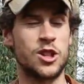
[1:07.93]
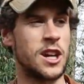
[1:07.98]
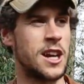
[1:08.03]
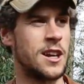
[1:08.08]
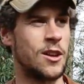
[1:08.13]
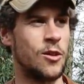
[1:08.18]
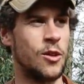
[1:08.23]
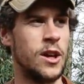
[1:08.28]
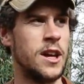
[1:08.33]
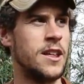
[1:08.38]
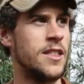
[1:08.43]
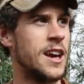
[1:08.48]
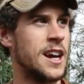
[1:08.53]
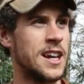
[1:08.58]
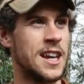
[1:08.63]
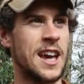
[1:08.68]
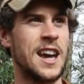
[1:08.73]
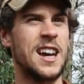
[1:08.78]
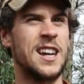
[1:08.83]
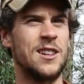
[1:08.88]
channel,
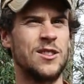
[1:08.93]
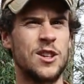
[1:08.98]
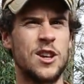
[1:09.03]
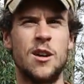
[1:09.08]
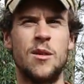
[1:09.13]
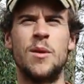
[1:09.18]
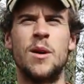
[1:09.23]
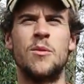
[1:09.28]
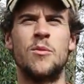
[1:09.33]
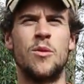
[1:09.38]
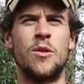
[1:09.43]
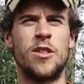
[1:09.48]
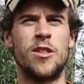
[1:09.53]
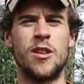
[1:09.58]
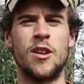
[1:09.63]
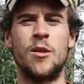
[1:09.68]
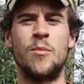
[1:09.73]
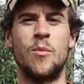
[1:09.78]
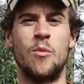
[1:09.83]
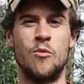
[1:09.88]
that guy has come up with
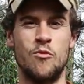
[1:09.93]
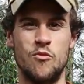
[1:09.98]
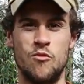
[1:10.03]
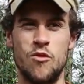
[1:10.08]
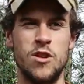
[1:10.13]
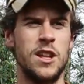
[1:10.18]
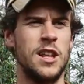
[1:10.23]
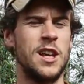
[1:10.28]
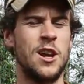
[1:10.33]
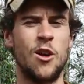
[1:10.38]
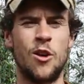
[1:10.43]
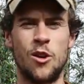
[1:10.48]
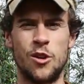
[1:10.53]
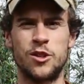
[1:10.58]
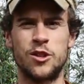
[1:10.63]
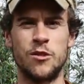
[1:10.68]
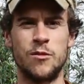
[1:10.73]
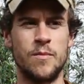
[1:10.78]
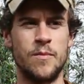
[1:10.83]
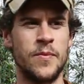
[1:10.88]
some really
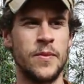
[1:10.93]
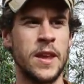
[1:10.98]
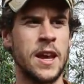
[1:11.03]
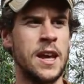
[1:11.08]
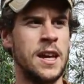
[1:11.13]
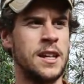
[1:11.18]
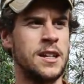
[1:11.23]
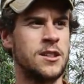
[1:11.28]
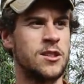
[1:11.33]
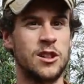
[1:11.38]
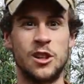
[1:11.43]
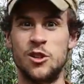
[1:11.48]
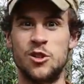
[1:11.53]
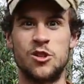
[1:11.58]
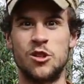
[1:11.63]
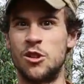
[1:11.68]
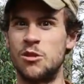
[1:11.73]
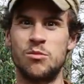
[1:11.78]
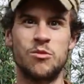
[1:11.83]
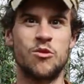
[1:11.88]
awesome
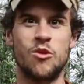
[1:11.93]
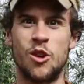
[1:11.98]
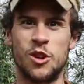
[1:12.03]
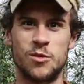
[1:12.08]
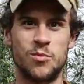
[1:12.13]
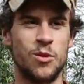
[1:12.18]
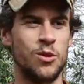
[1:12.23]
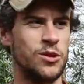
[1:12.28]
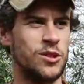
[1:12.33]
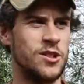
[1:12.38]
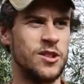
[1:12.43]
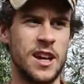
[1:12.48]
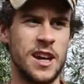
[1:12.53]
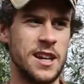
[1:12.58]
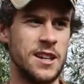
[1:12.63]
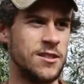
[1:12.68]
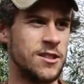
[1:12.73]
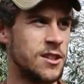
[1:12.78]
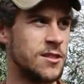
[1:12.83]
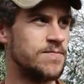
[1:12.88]
slingshot crossbow
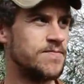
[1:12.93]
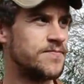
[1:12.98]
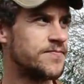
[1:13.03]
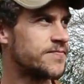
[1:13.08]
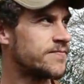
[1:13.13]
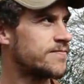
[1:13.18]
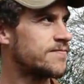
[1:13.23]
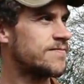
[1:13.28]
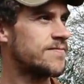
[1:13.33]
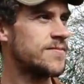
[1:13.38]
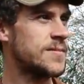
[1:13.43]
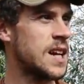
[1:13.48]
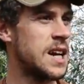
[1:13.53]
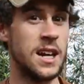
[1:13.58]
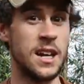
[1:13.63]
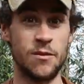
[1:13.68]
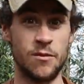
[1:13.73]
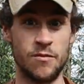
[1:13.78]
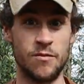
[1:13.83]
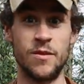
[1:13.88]
designs,
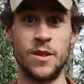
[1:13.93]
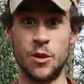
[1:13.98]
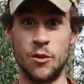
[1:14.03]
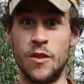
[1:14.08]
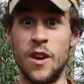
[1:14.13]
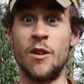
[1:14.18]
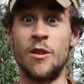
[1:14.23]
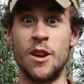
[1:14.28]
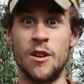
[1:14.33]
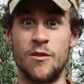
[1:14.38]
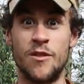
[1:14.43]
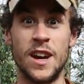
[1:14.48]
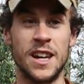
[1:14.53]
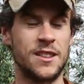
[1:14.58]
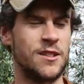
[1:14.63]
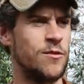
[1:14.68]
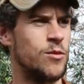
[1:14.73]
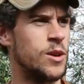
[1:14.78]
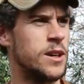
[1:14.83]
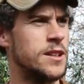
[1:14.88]
you know, very
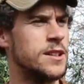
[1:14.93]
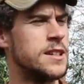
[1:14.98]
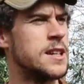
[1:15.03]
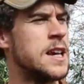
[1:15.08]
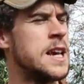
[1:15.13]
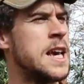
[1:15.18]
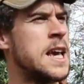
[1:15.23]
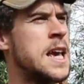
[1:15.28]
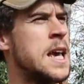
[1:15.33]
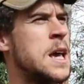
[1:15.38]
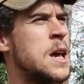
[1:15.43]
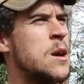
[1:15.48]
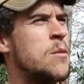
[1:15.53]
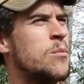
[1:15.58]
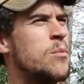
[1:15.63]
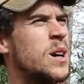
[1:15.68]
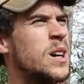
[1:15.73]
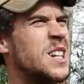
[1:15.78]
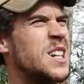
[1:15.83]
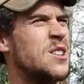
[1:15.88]
effective ones.
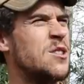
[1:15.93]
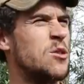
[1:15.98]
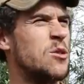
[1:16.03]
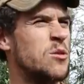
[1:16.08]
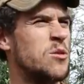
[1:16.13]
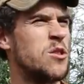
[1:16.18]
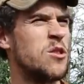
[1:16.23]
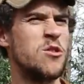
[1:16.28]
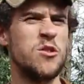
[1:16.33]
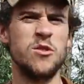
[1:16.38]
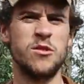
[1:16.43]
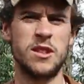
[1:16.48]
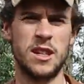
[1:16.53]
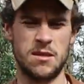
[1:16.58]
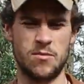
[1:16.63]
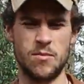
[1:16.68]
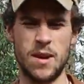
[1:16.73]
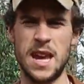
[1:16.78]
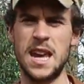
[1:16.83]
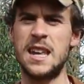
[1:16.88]
But you know, they're
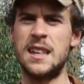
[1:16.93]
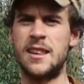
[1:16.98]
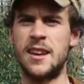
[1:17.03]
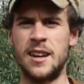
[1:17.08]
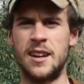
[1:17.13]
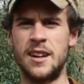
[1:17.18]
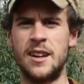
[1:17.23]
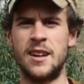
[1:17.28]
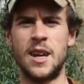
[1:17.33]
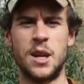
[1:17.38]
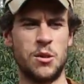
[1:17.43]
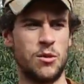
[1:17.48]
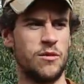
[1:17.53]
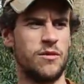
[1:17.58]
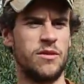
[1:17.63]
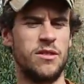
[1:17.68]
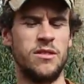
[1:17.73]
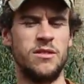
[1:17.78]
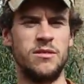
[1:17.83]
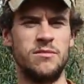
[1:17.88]
usually made out
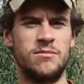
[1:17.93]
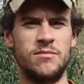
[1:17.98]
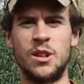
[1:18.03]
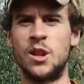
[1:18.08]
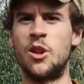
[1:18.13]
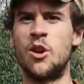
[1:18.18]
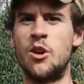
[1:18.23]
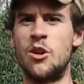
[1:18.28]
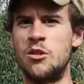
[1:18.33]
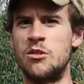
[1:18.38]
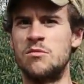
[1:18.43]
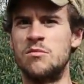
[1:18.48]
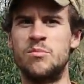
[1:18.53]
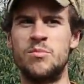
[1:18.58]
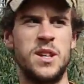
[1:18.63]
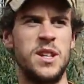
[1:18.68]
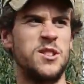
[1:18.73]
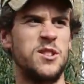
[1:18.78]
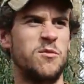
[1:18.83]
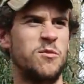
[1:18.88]
of a long
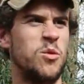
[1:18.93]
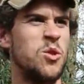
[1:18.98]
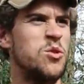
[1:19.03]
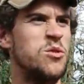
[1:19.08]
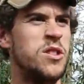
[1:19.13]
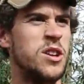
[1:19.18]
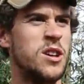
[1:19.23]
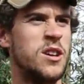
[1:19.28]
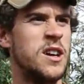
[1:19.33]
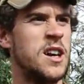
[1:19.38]
piece of wood,